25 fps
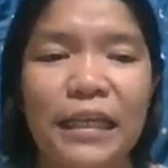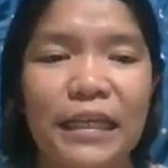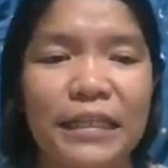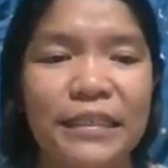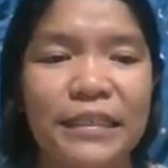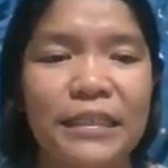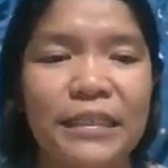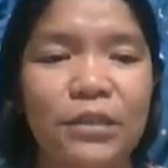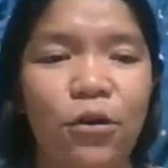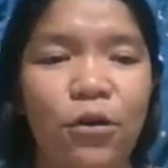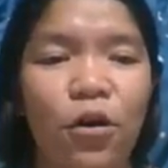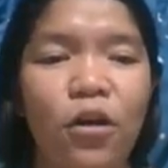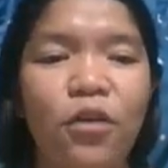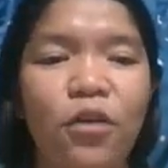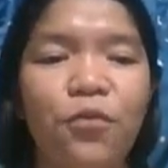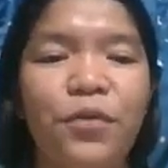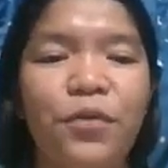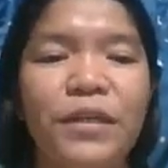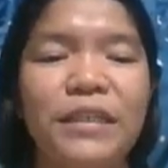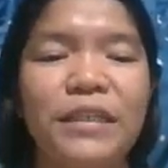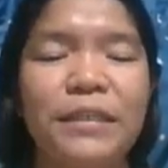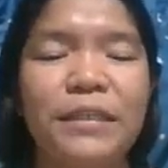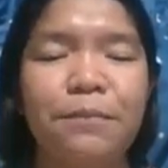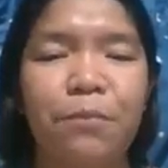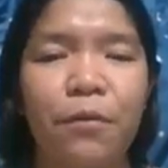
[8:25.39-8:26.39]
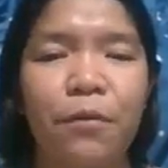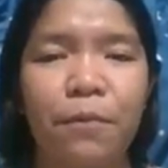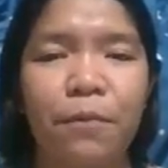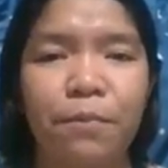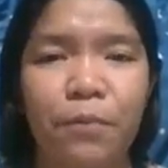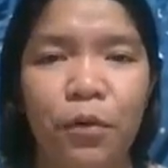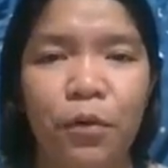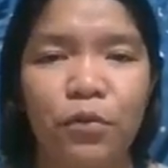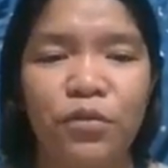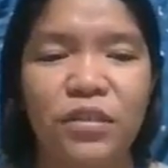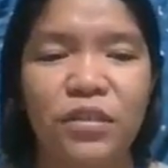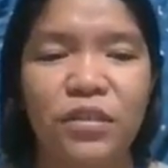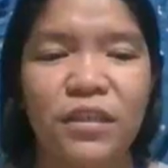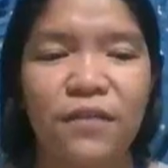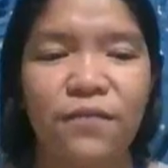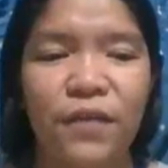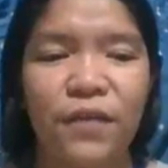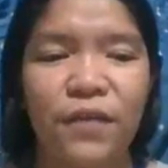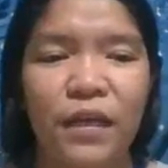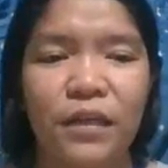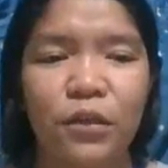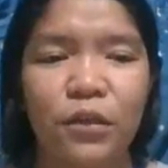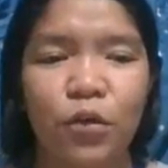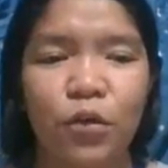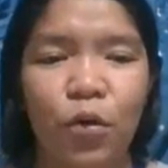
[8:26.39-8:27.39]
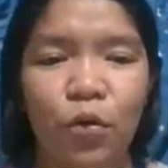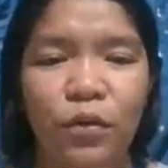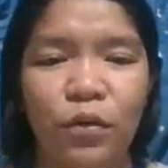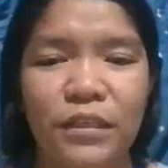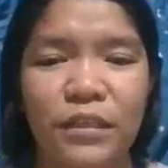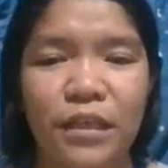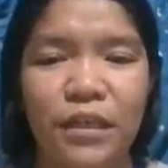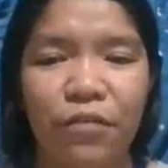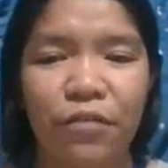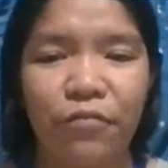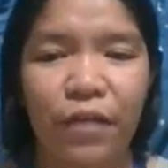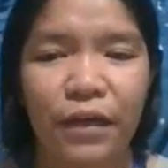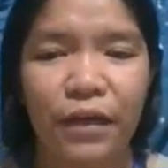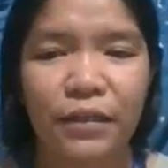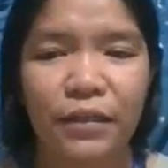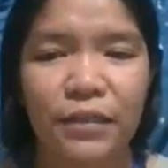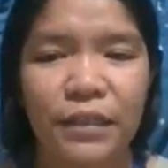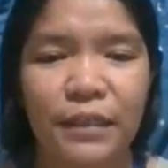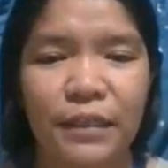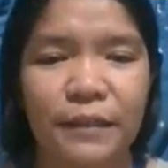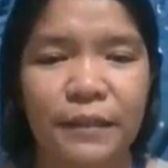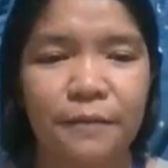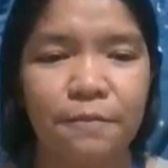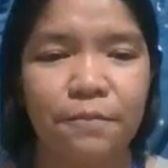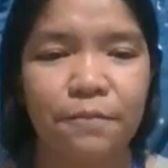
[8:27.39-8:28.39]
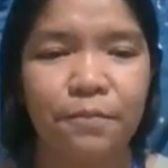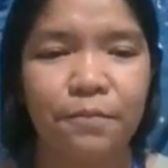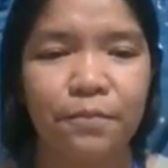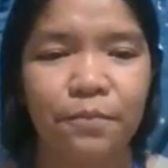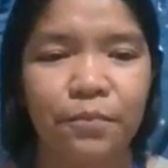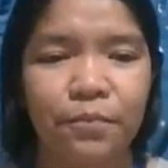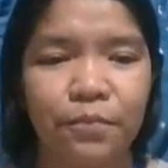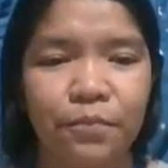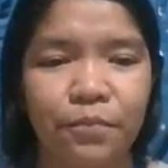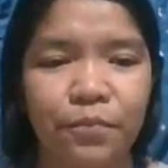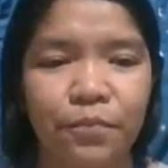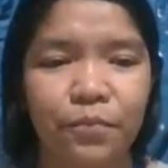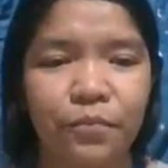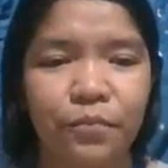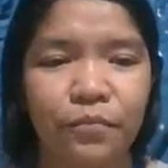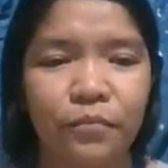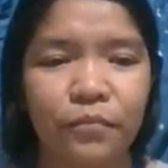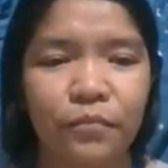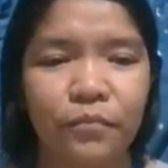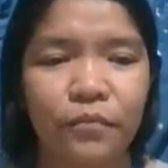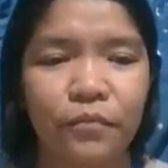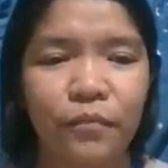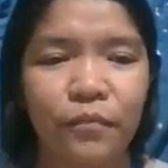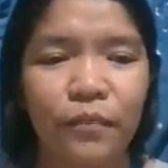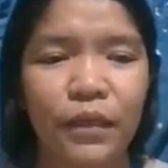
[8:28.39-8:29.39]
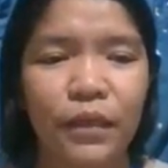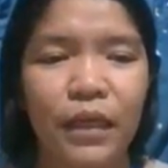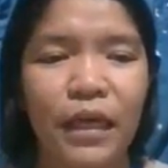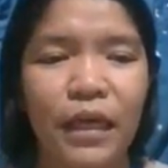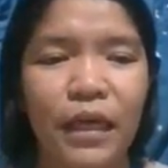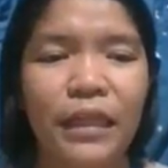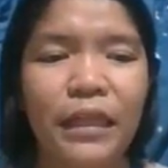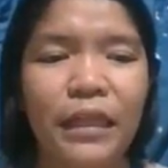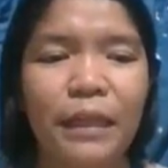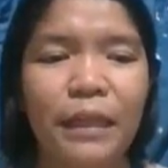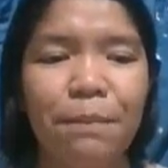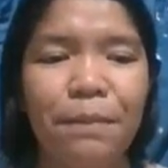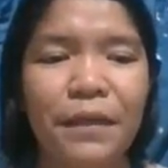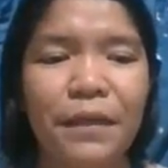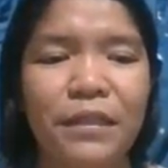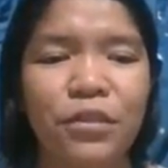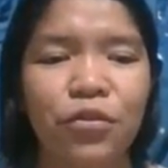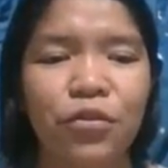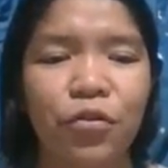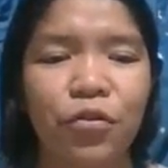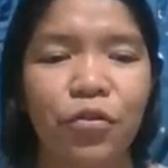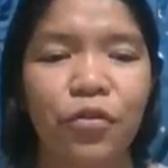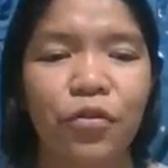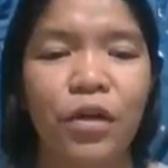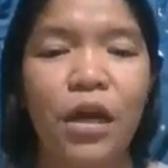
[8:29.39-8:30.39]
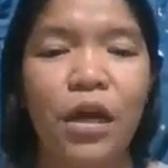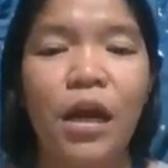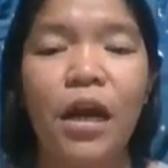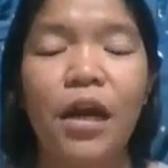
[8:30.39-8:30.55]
is always purposive and goal-directed. In the picture,